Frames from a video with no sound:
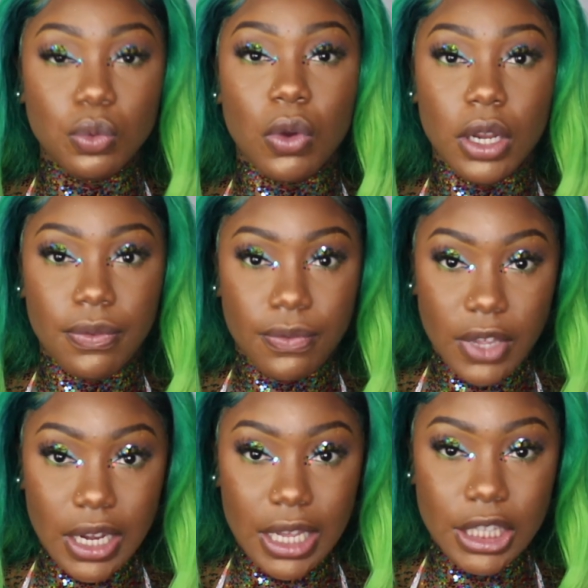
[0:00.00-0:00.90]
you want to
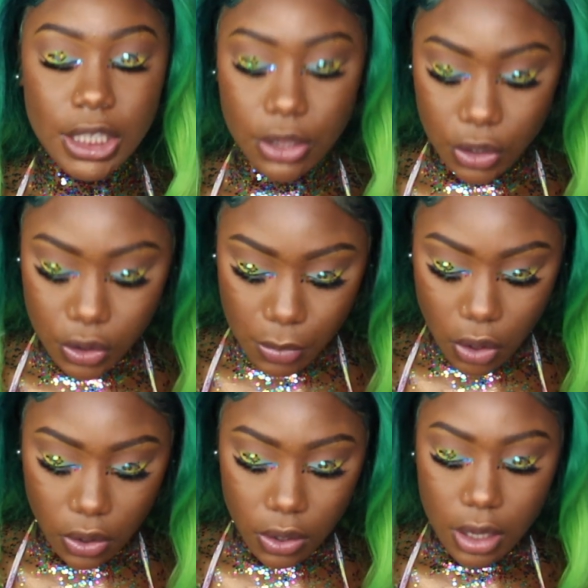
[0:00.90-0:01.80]
fit into the
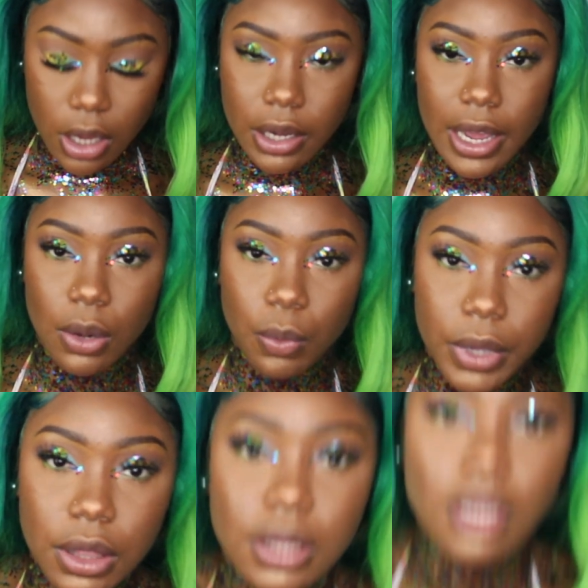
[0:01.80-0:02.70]
small. Now with